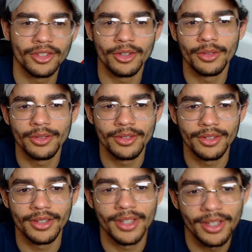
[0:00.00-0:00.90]
So,
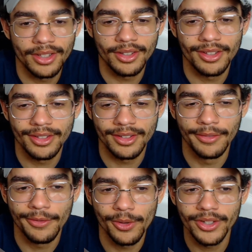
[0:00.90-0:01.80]

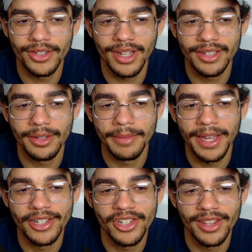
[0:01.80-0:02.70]
the Force is like some
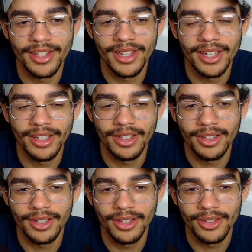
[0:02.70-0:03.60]
ancient thing,
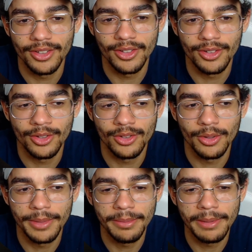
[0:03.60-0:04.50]

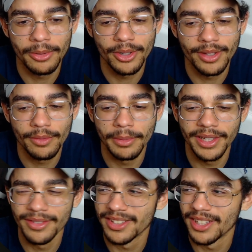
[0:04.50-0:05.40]
so many people don't even
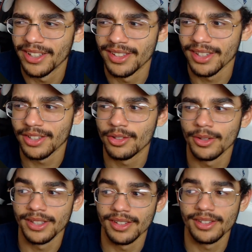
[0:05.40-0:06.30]
believe it still exists
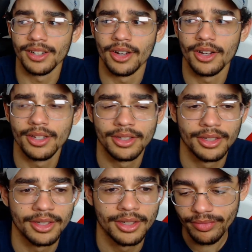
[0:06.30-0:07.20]
or exists at all.
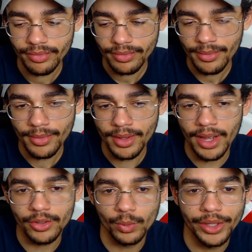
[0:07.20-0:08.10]

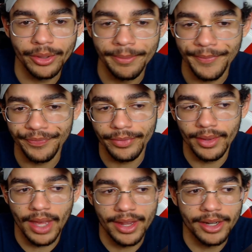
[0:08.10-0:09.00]
That's weird.
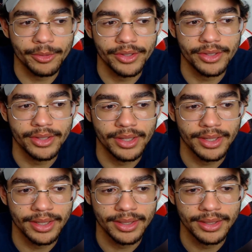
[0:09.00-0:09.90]
I thought it was...
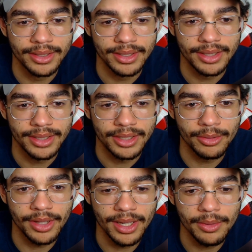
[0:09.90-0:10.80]

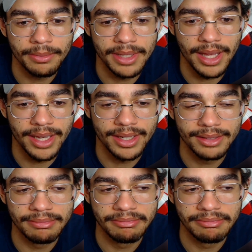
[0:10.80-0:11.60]
You would think it would be like...